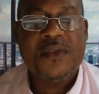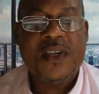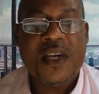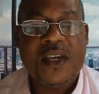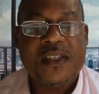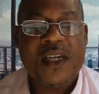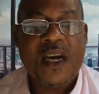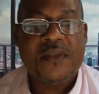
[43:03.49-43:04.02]

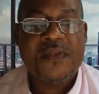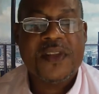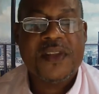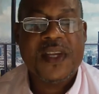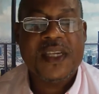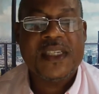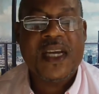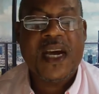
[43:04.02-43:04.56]
years after
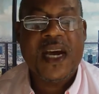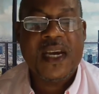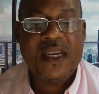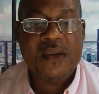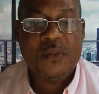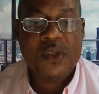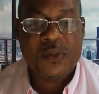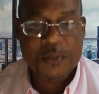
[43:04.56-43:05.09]
they died
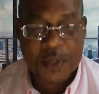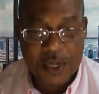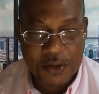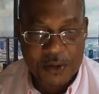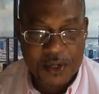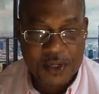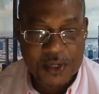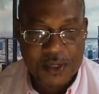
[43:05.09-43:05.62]
and was
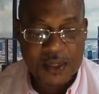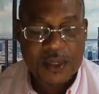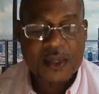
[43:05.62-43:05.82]
buried,